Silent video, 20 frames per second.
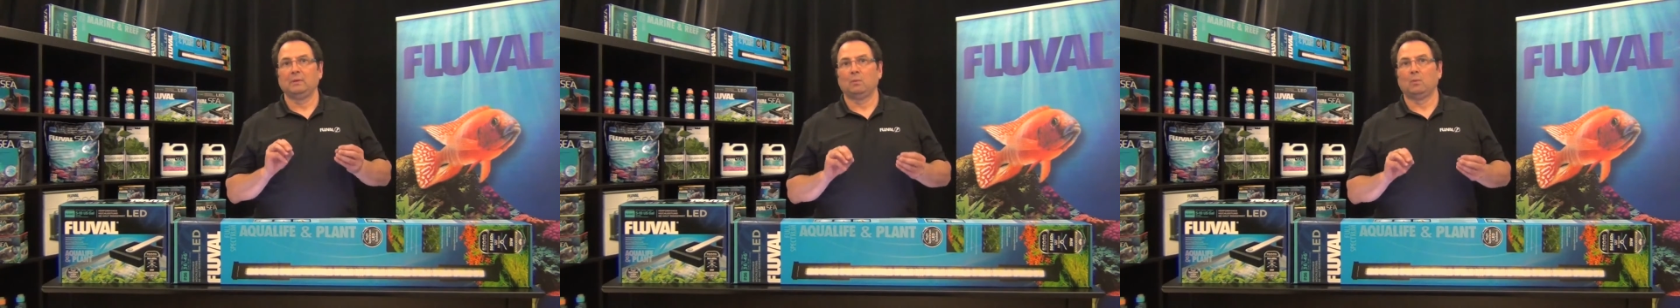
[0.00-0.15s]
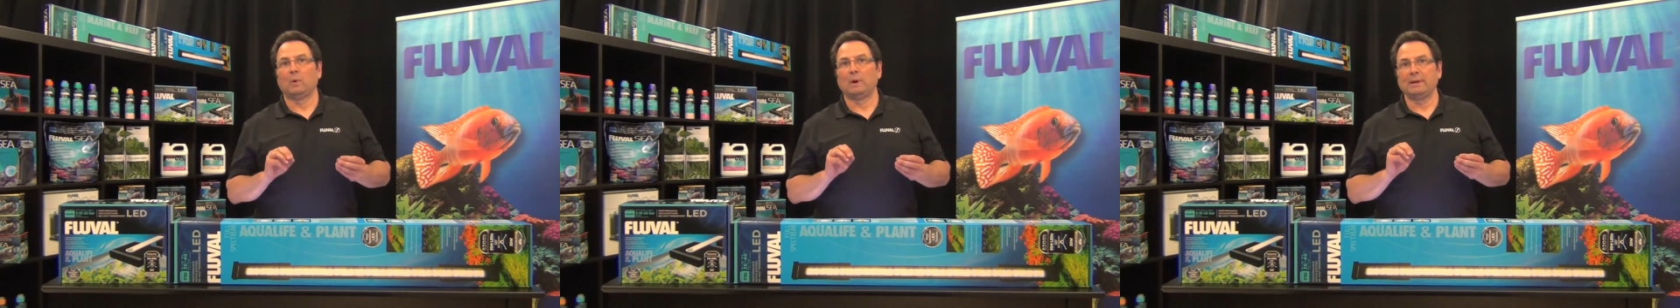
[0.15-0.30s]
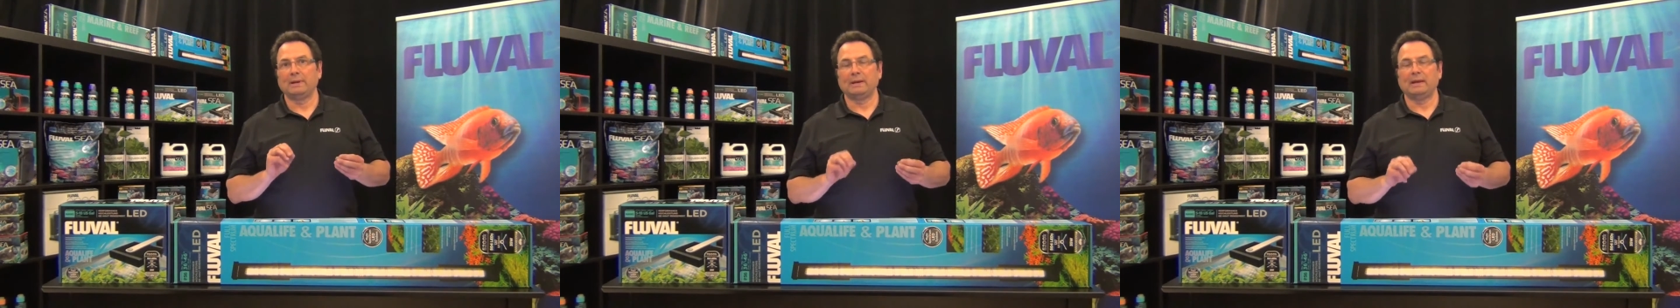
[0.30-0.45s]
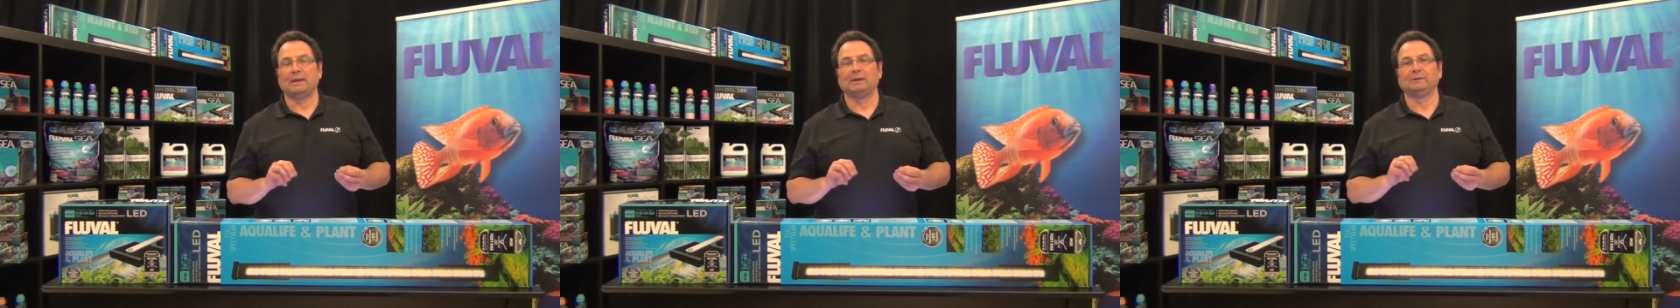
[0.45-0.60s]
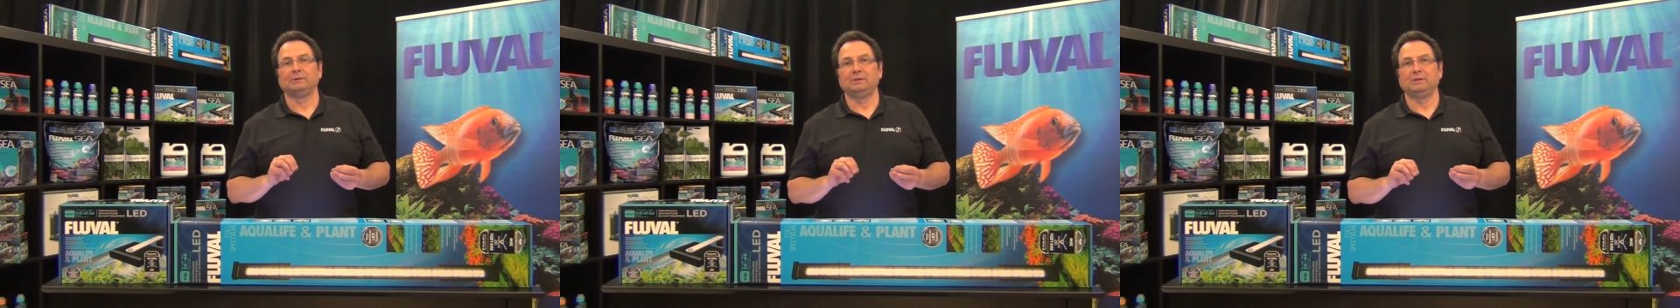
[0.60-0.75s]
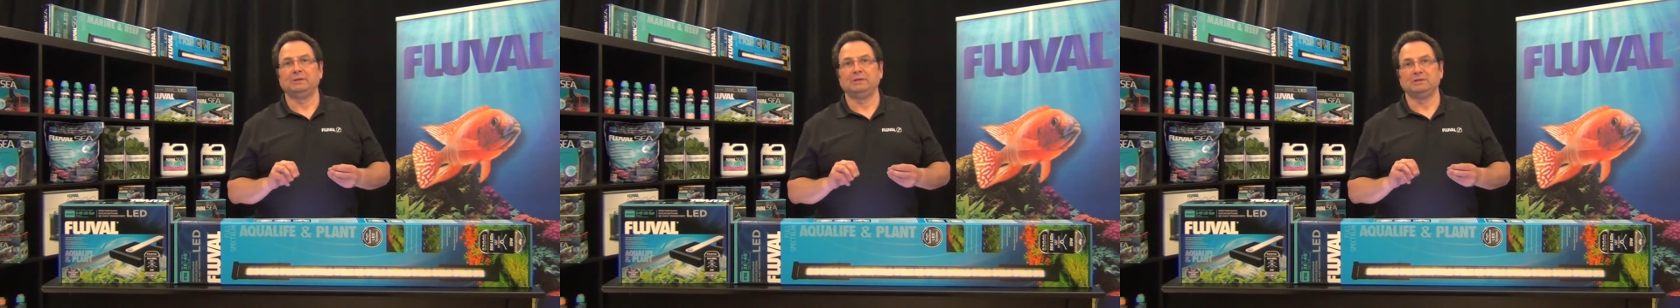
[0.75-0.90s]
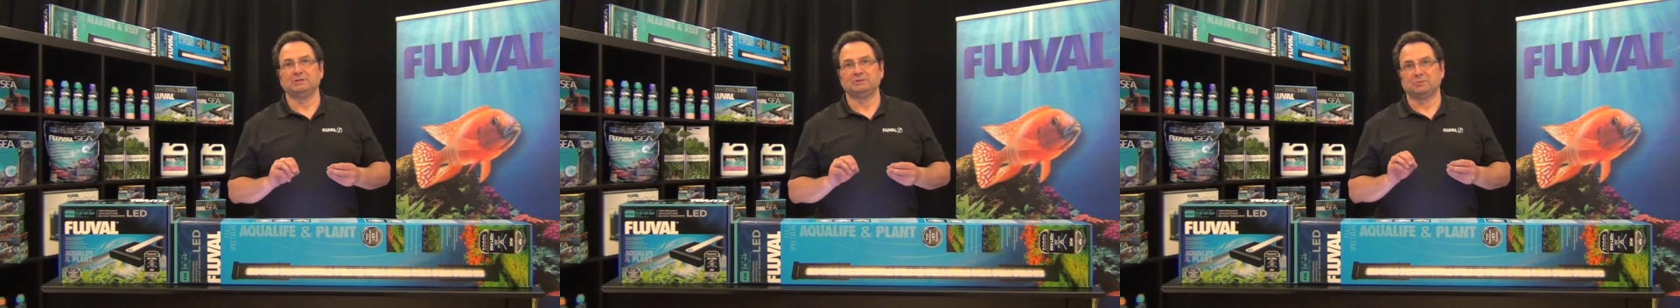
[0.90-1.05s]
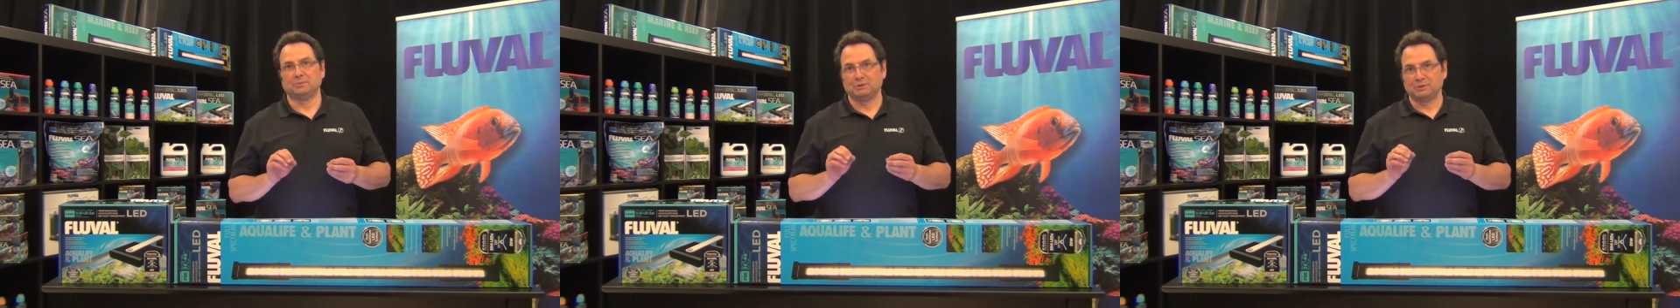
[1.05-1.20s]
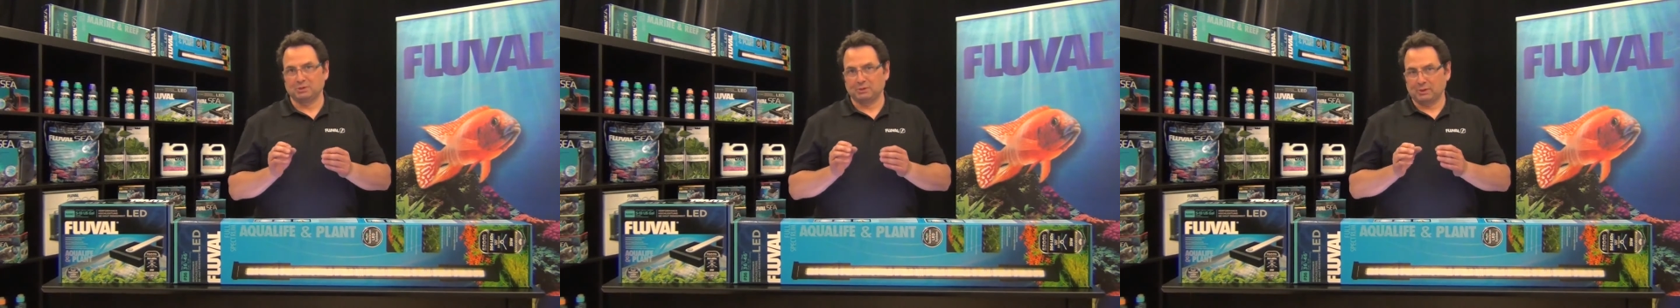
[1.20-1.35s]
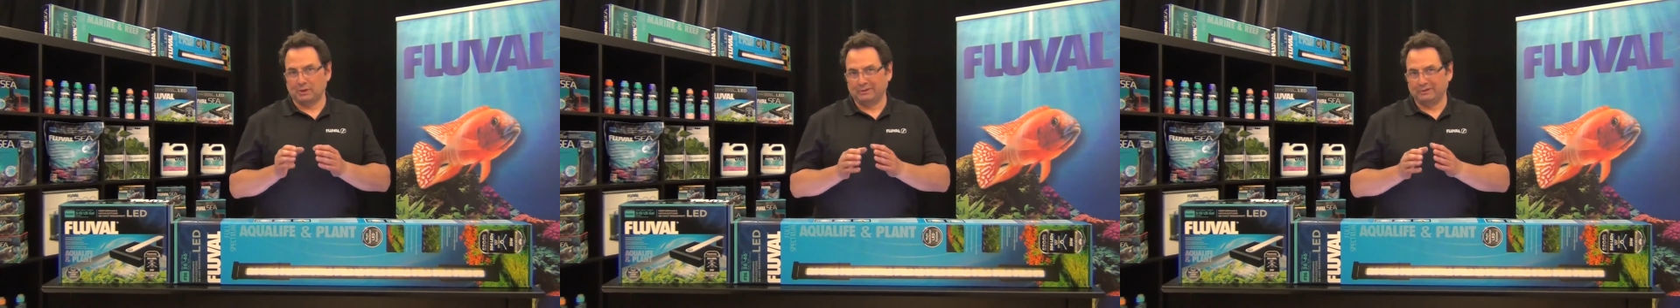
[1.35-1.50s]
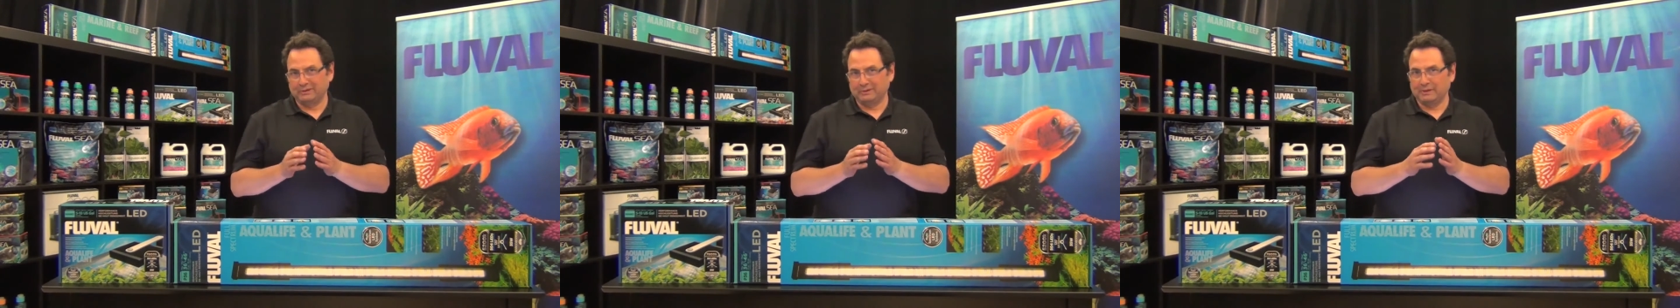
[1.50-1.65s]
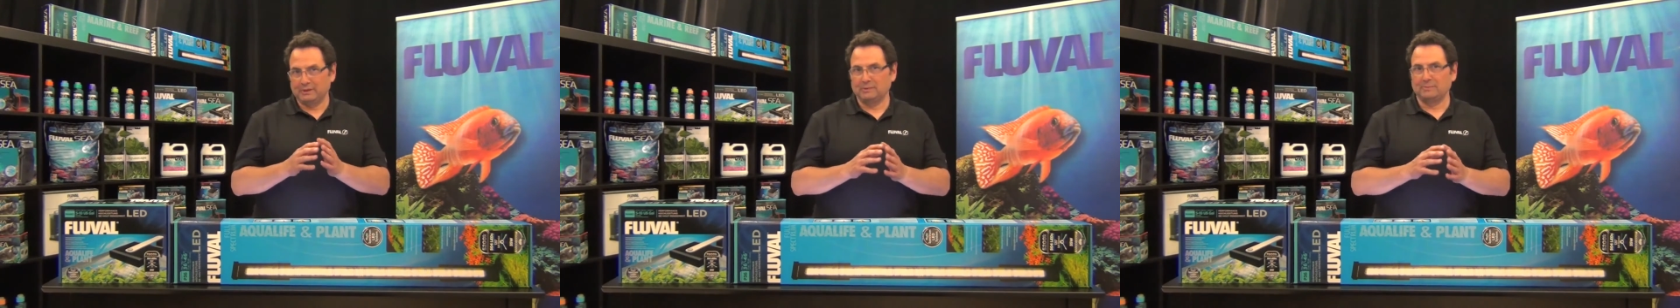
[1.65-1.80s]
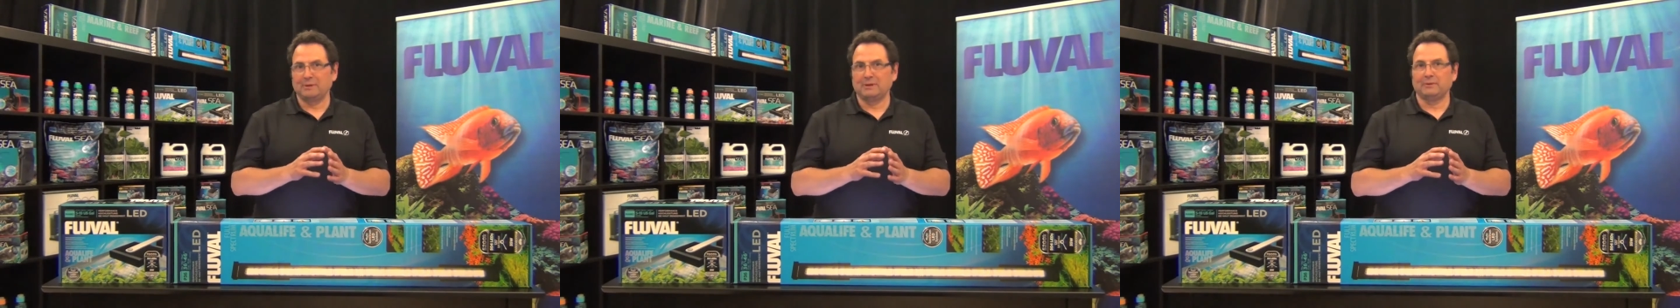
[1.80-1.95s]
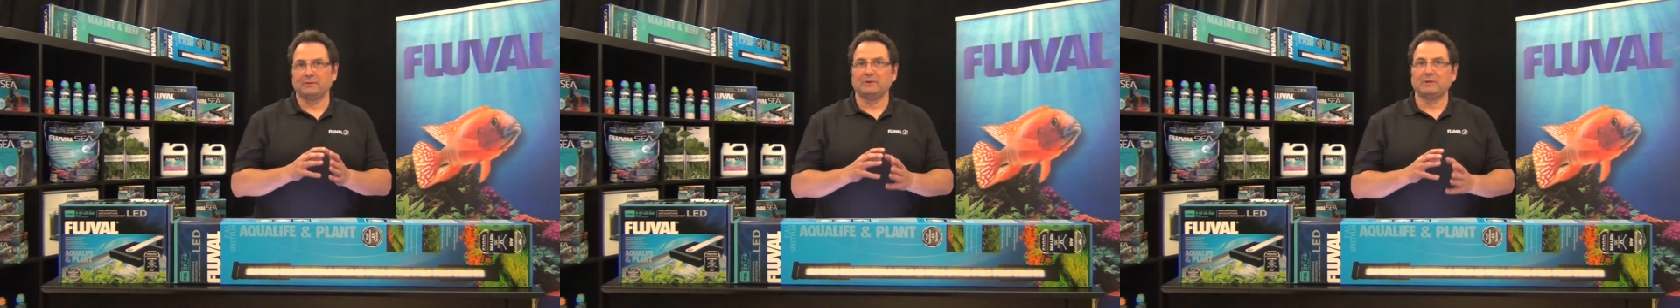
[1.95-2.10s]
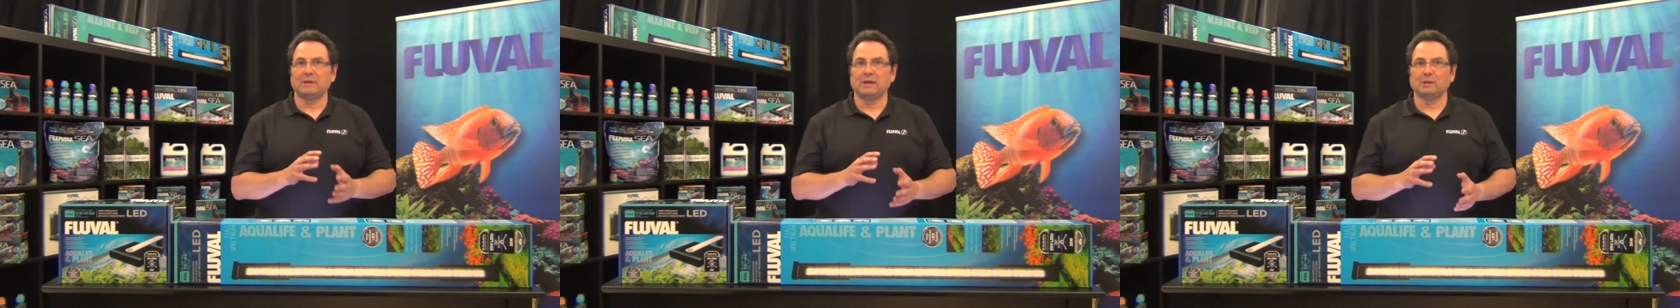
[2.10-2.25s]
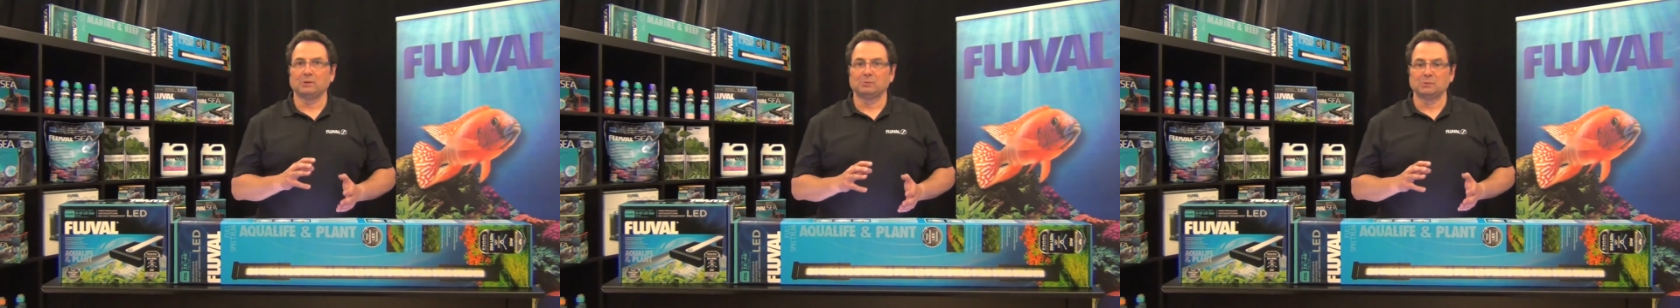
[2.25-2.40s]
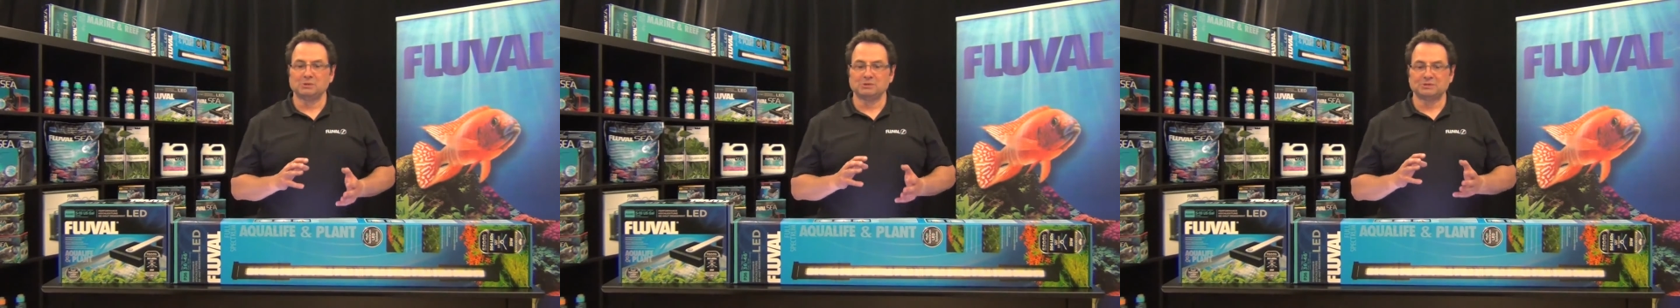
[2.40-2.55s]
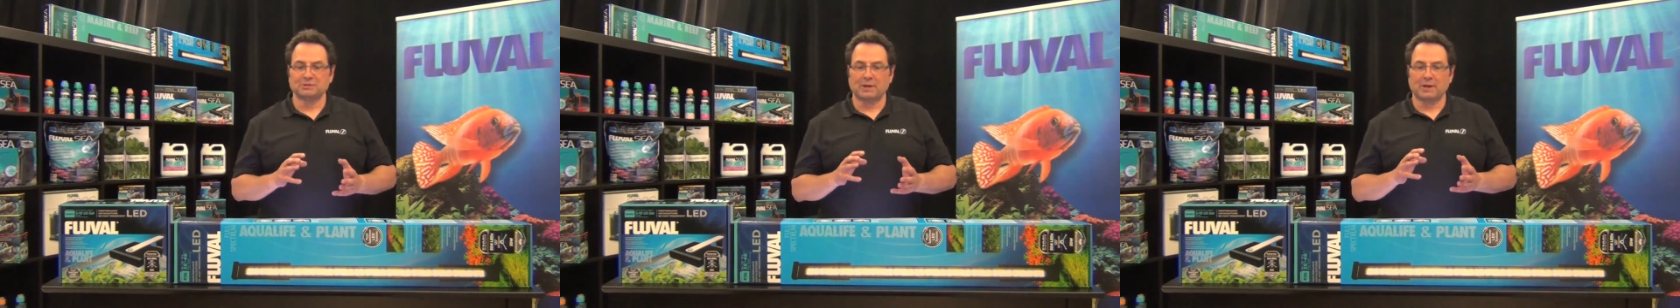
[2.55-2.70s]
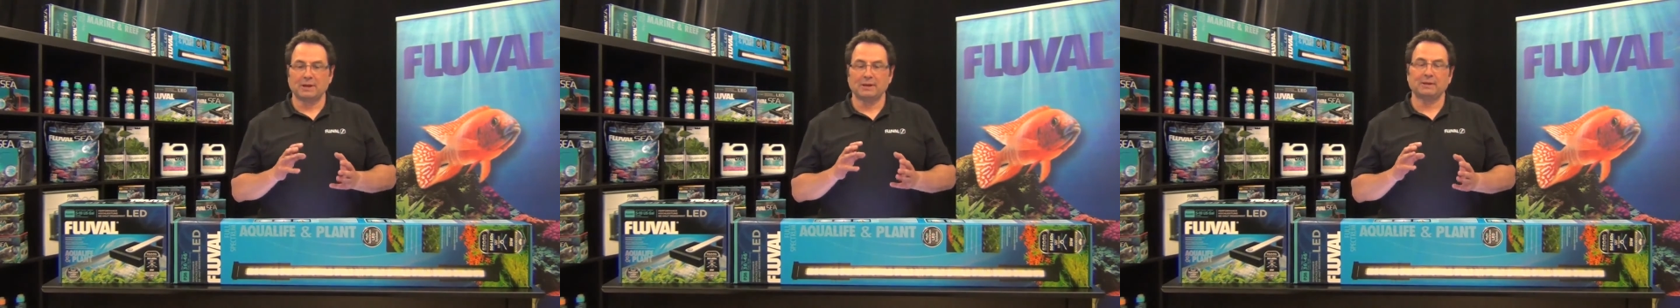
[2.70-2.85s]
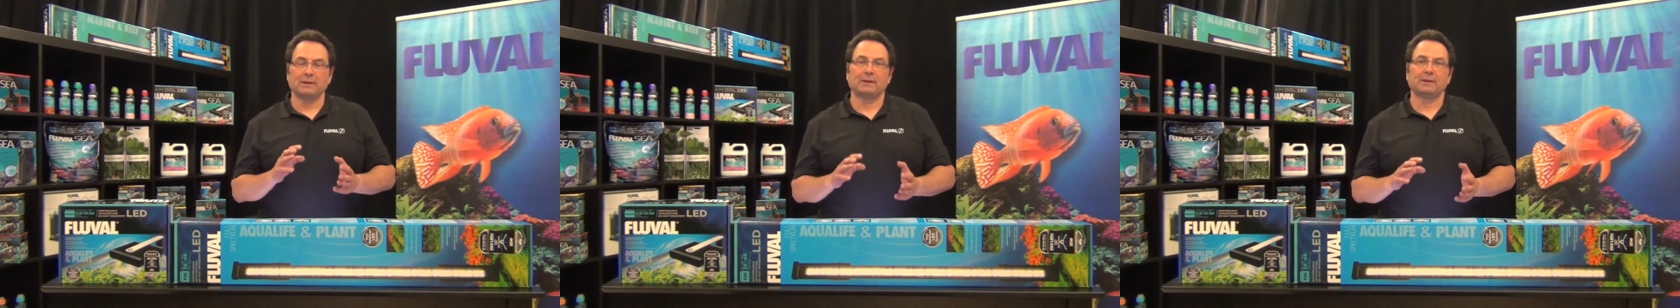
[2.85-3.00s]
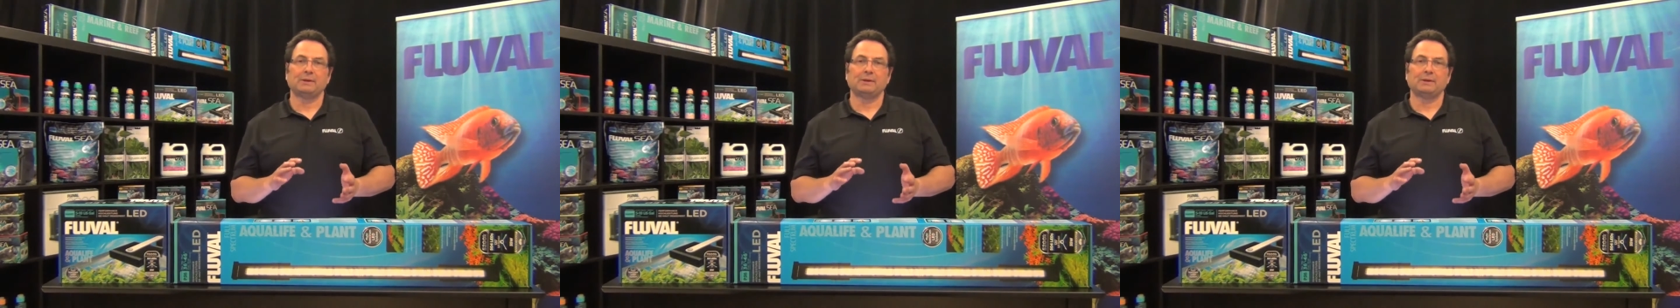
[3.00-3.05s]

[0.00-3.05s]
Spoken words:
white LEDs, which are a little bit on the yellower side